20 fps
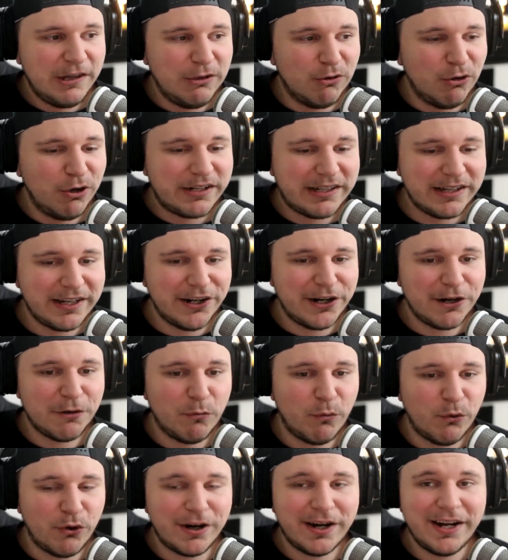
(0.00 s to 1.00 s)
nuclear
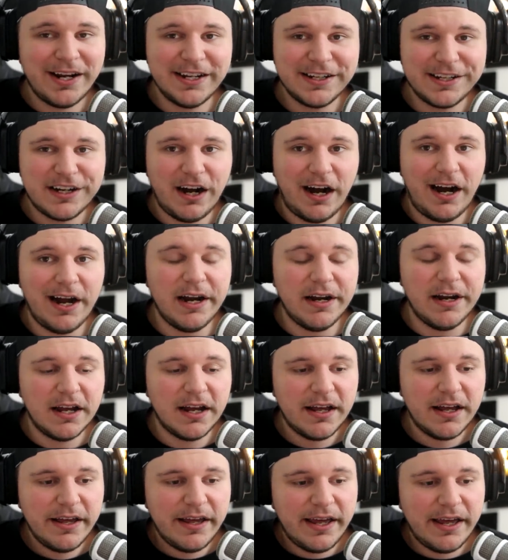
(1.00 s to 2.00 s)
warhead gun,
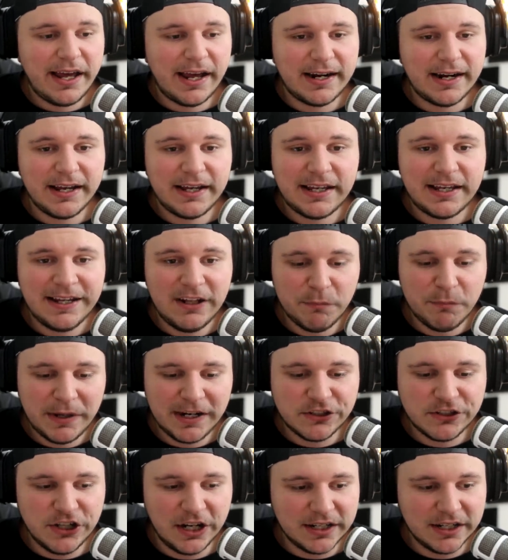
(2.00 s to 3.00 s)
and I killed
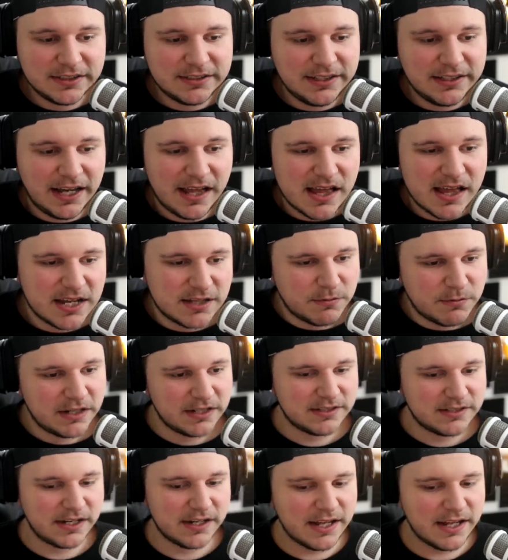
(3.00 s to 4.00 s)
Big Chungus. Yeah, that's what I
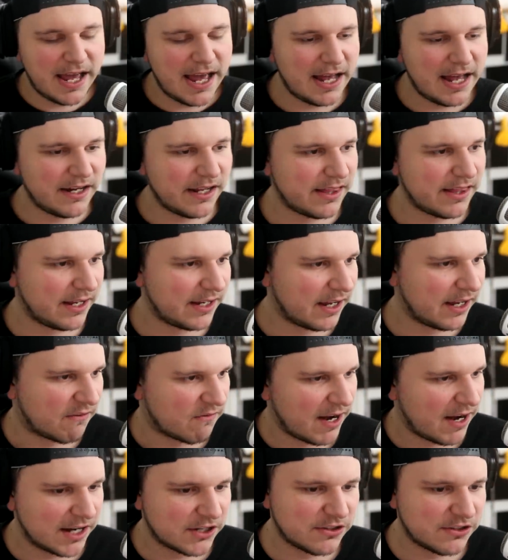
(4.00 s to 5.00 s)
said. And I think I
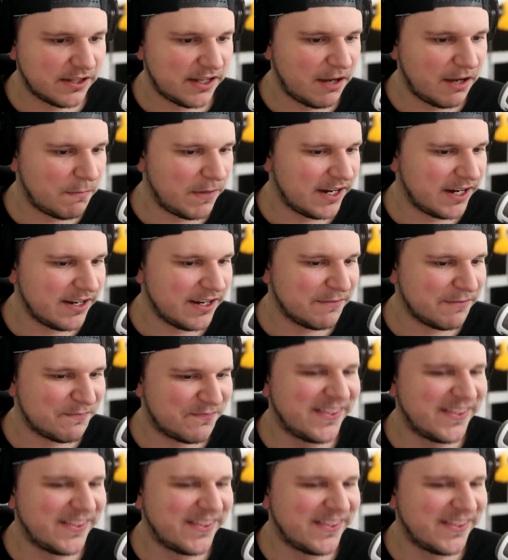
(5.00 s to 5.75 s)
crashed. Yep, I did.